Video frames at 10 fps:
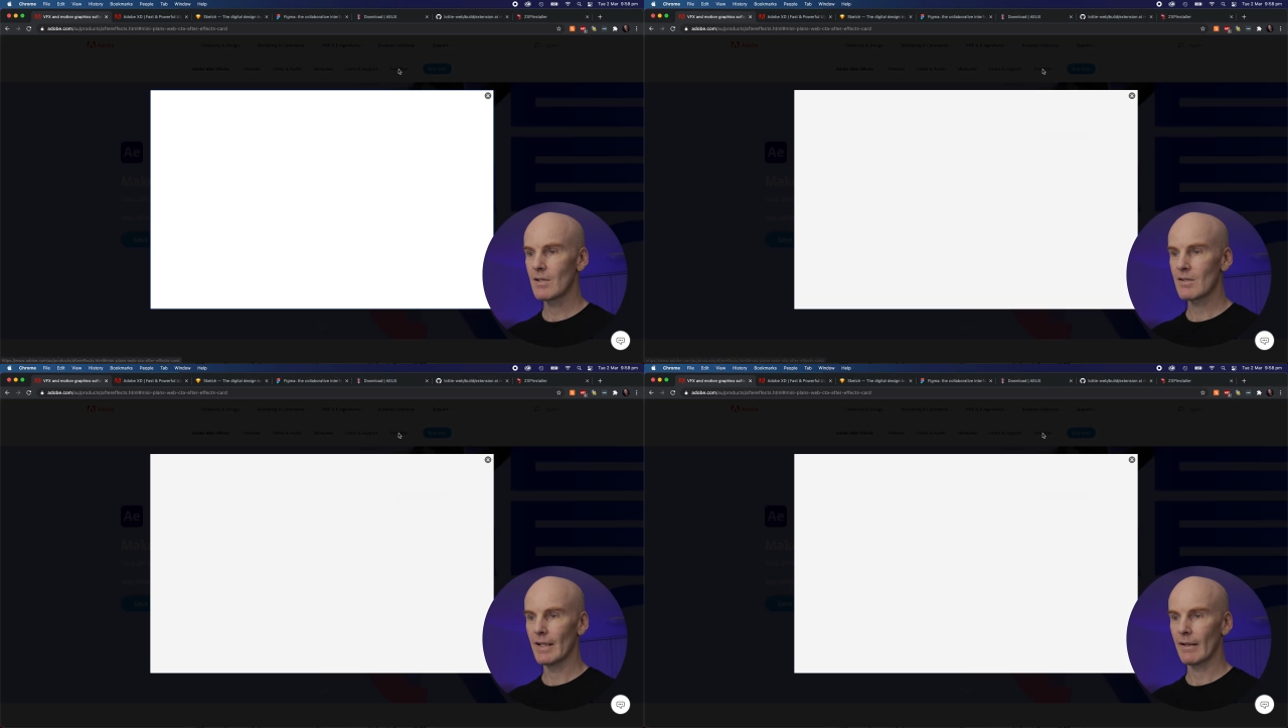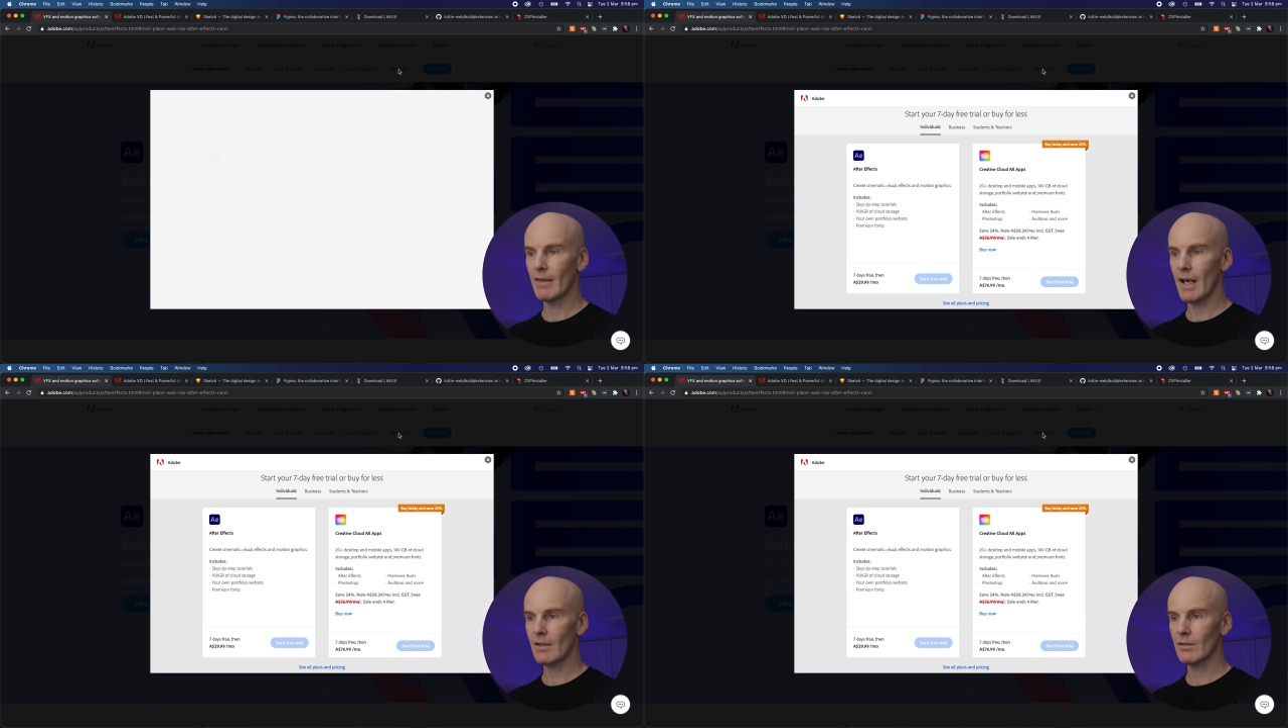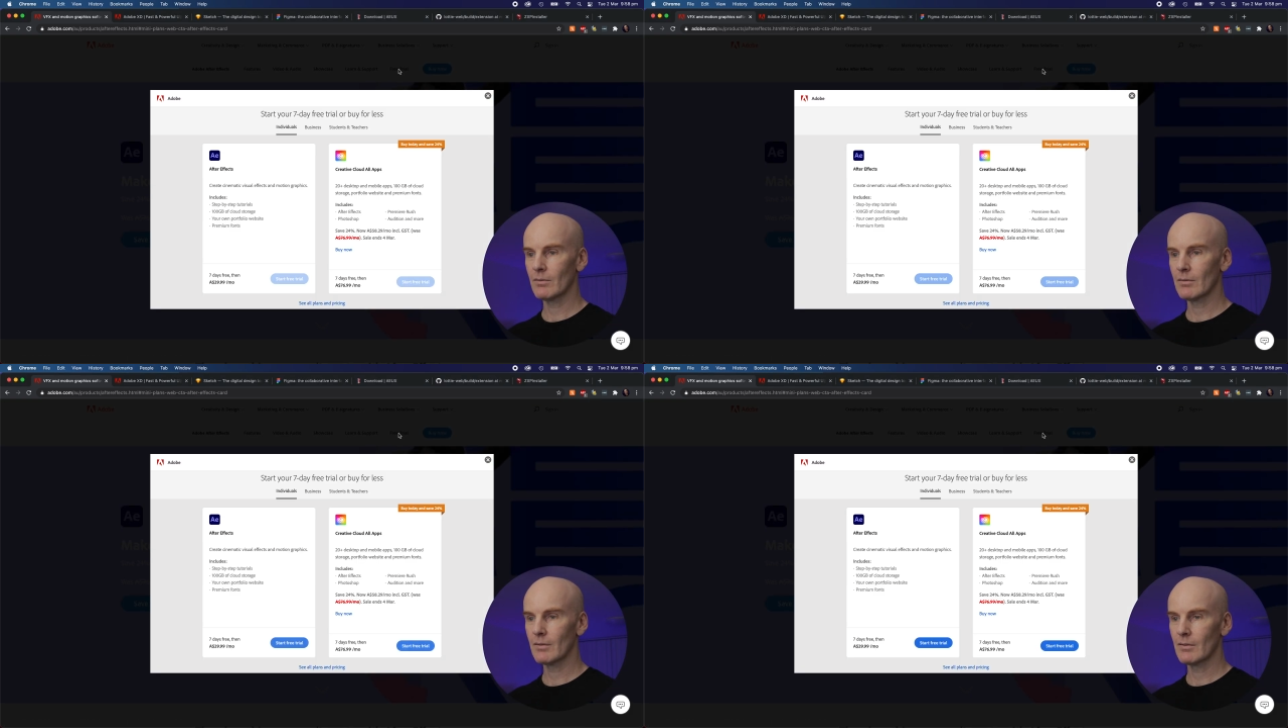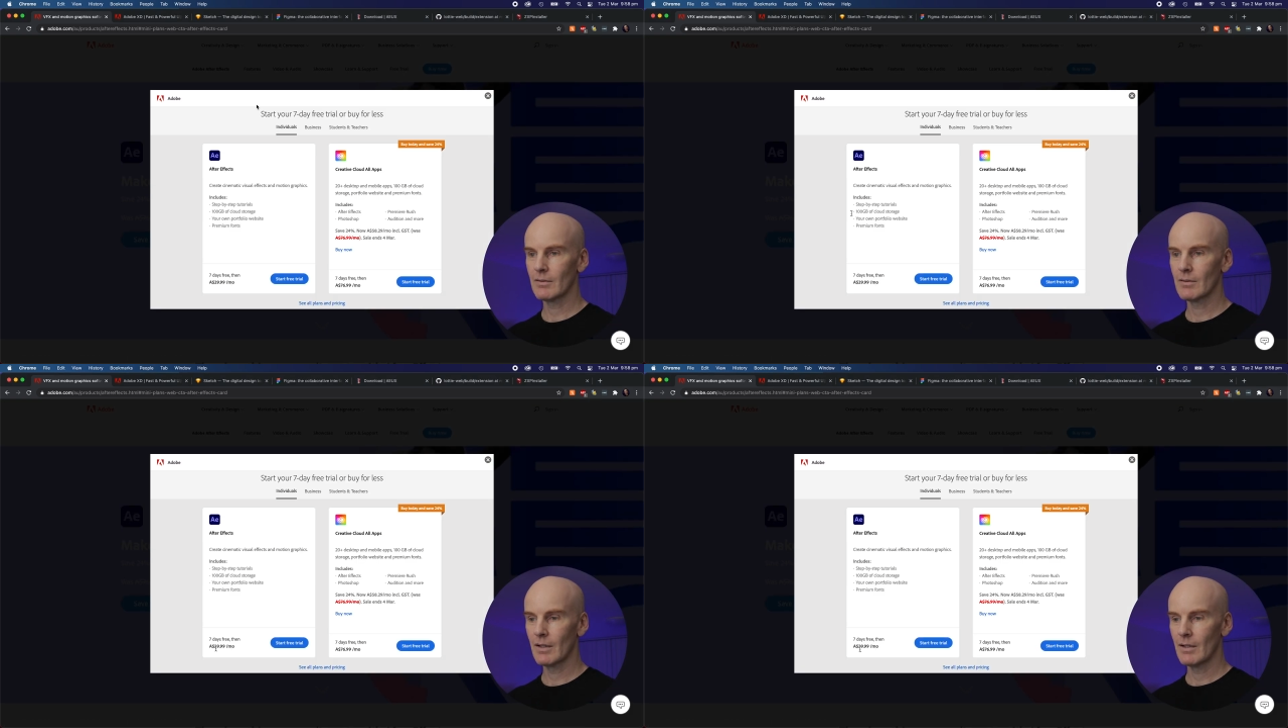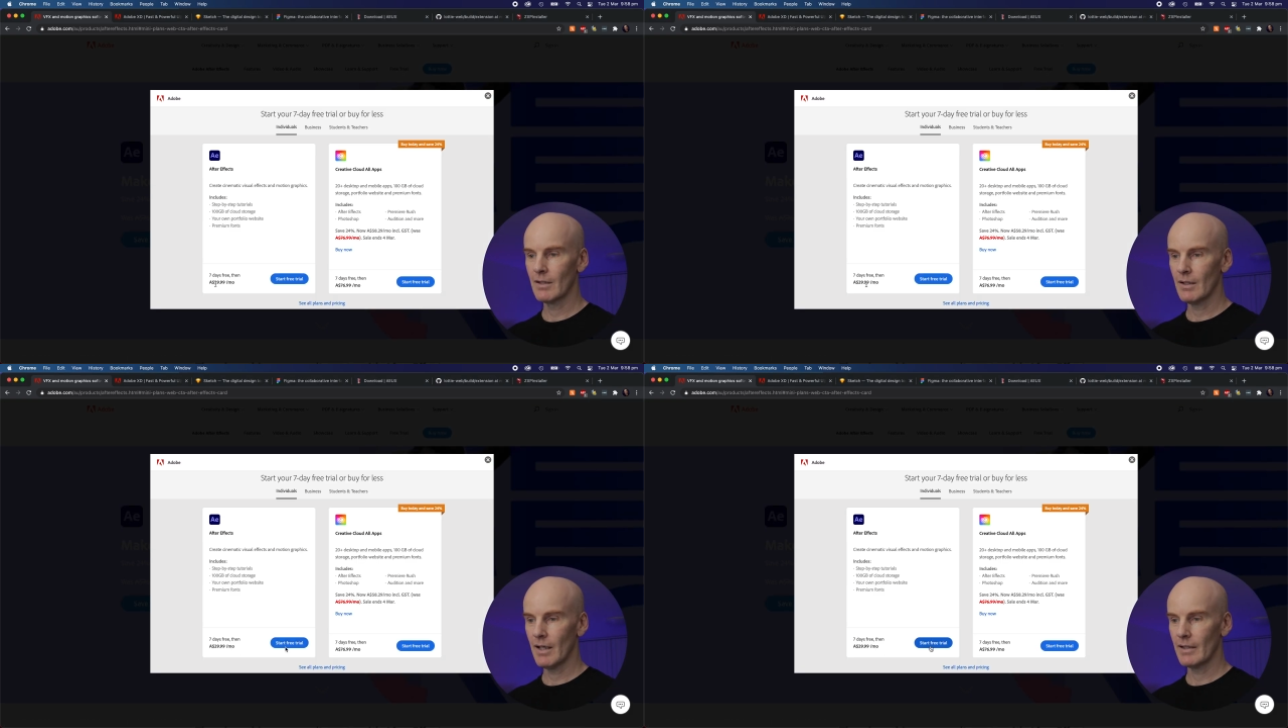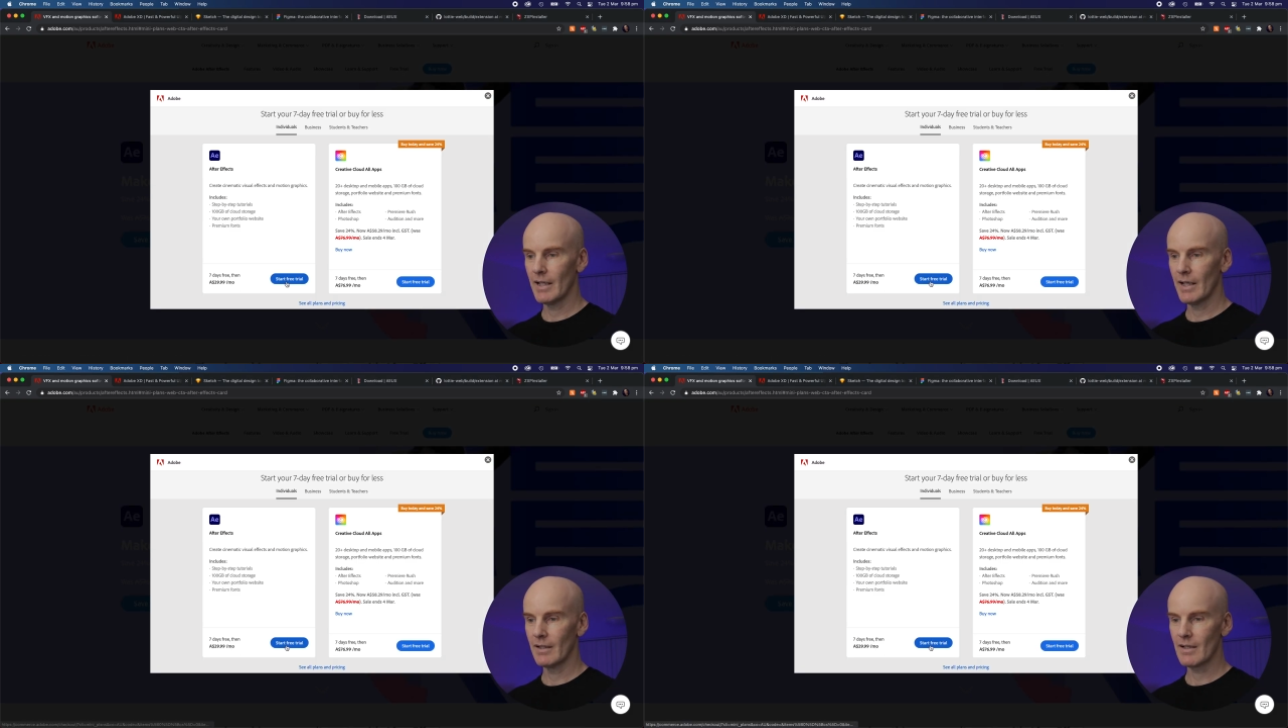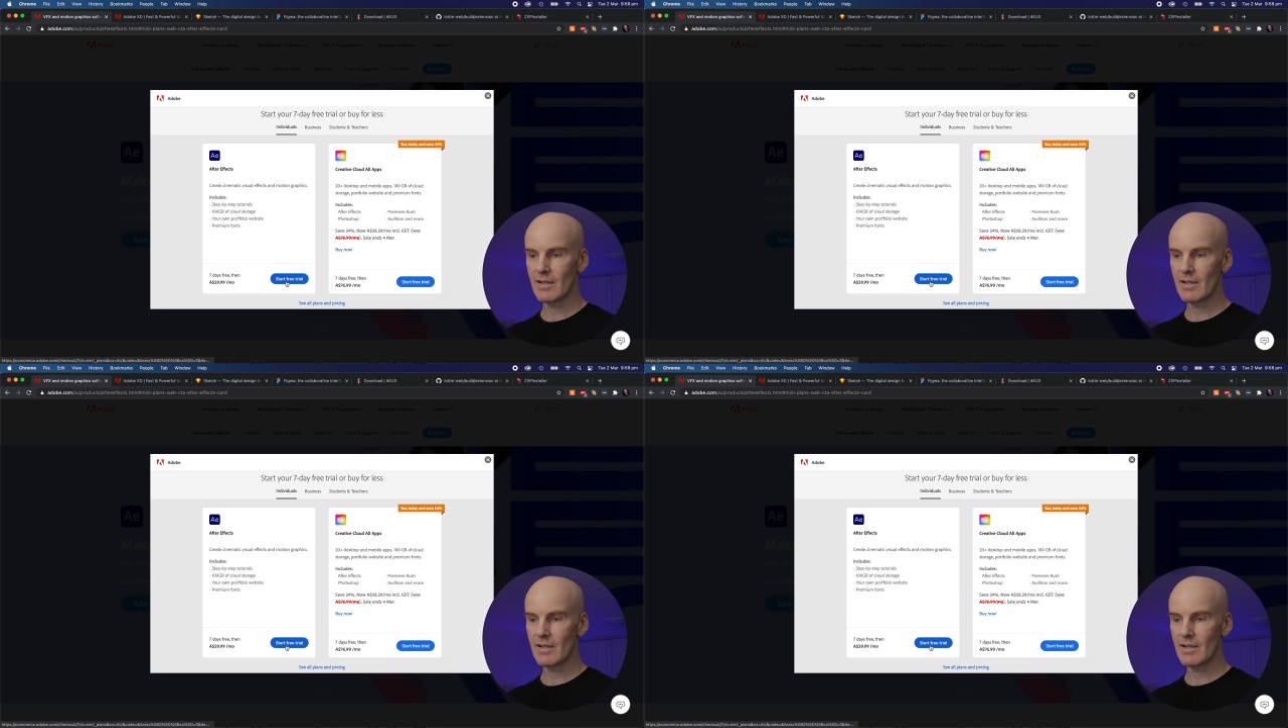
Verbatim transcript: Select that, and then